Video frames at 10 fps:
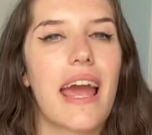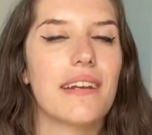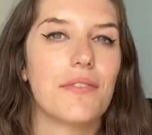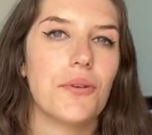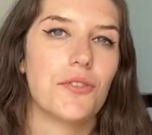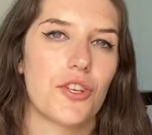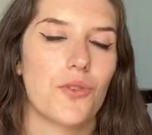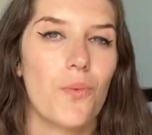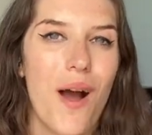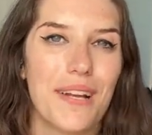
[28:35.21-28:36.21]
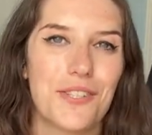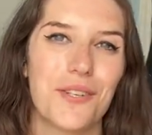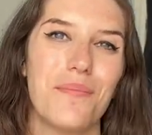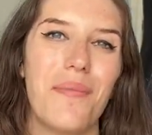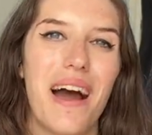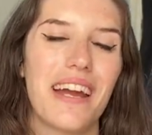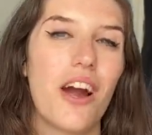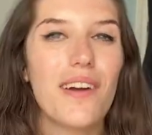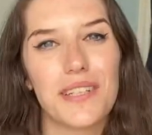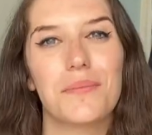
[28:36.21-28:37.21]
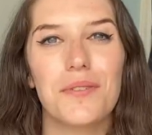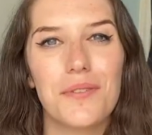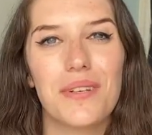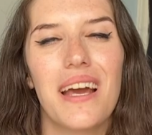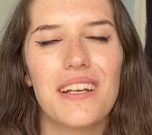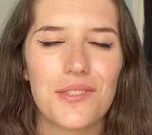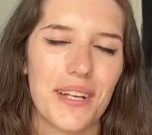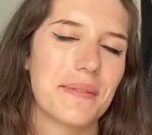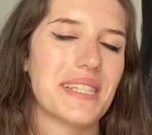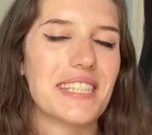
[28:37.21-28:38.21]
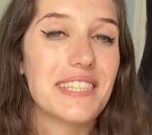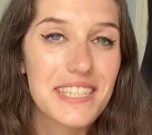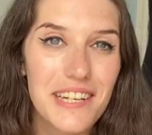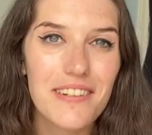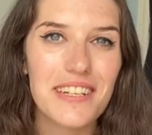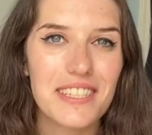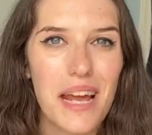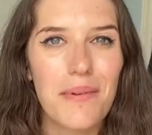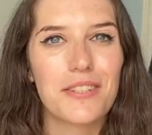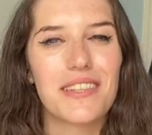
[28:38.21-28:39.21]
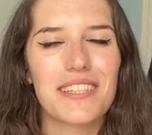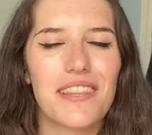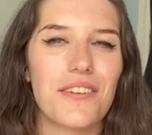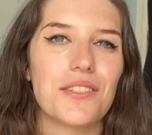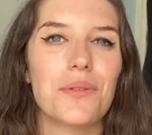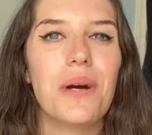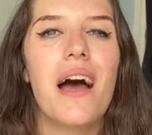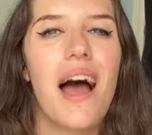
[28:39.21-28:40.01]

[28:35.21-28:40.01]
and if you just watched my Harvest Moon Story of Seasons tier list, I mentioned this in there too.